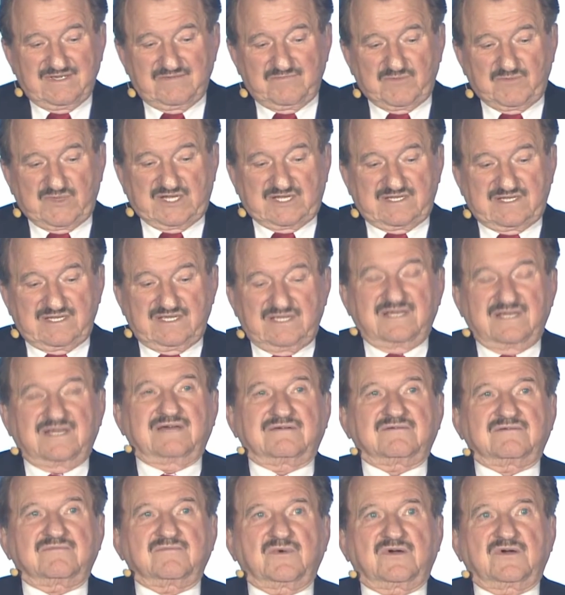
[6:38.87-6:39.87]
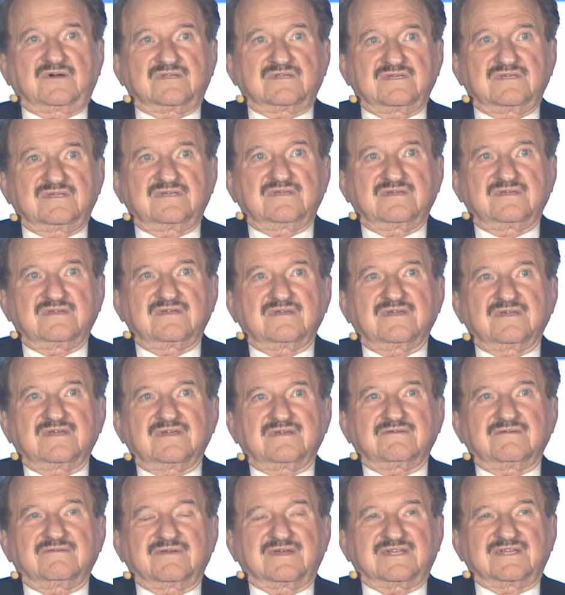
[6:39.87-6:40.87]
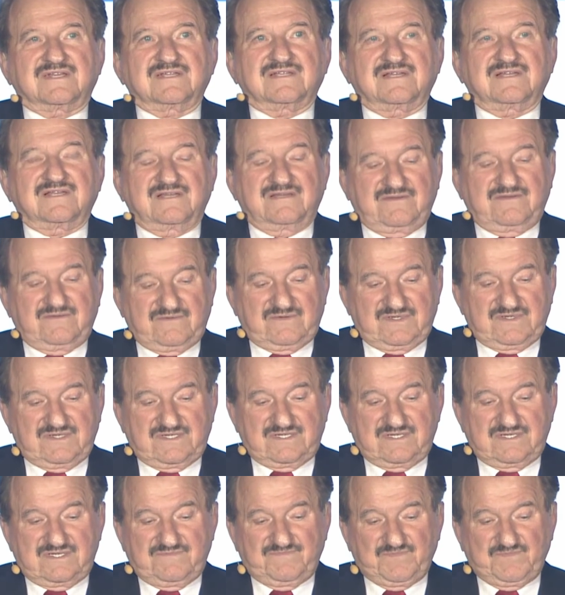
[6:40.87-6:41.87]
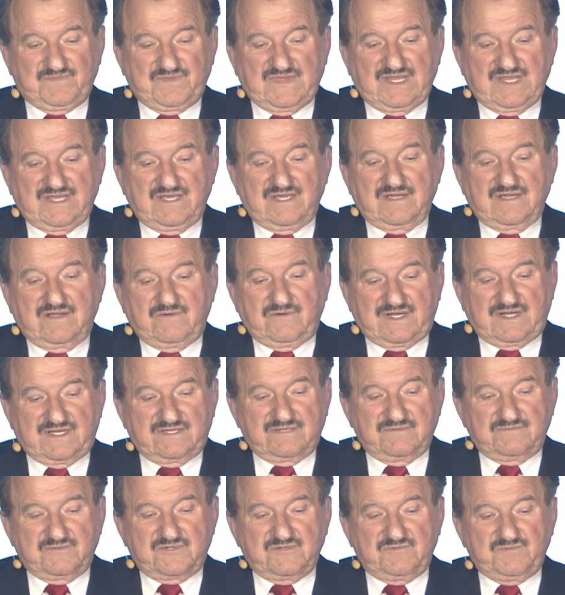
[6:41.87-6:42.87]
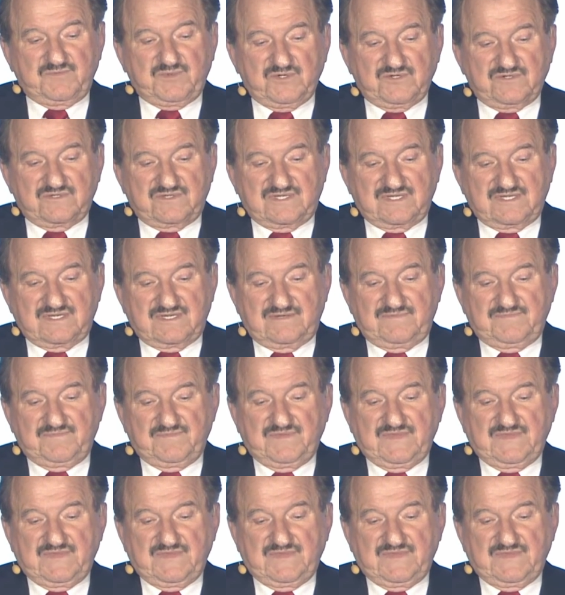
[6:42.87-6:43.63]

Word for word: But in our body, we are dealing with quantum computer.